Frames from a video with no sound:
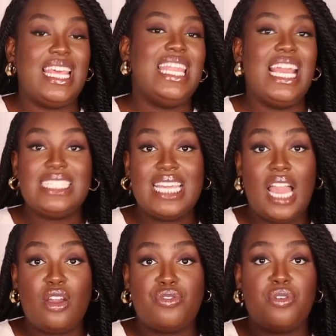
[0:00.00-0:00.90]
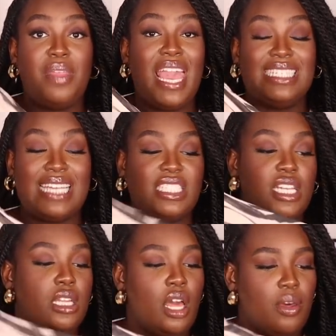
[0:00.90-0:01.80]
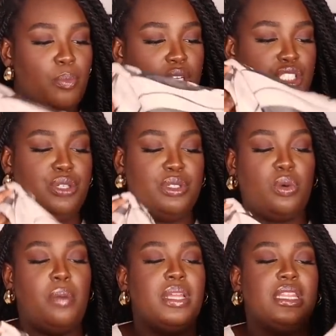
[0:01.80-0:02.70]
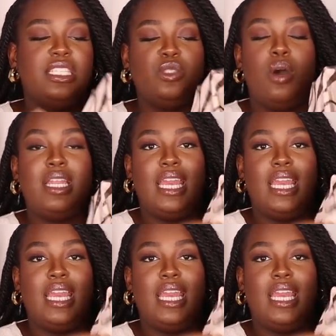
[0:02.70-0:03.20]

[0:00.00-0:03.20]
The next thing I got from there is actually another bodysuit as well, but this one